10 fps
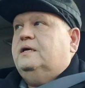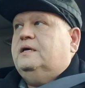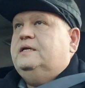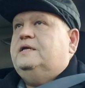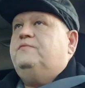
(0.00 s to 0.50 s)

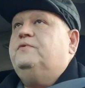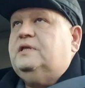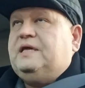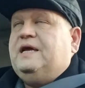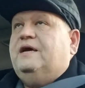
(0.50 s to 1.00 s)
I didn't
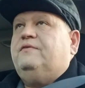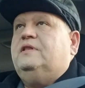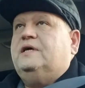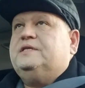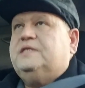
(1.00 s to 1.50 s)
really have a
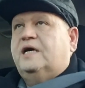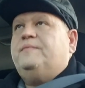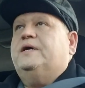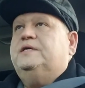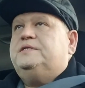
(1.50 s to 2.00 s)
lot of
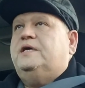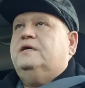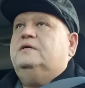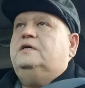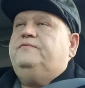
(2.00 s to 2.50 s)
time I could
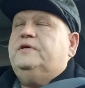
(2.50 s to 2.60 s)
take off.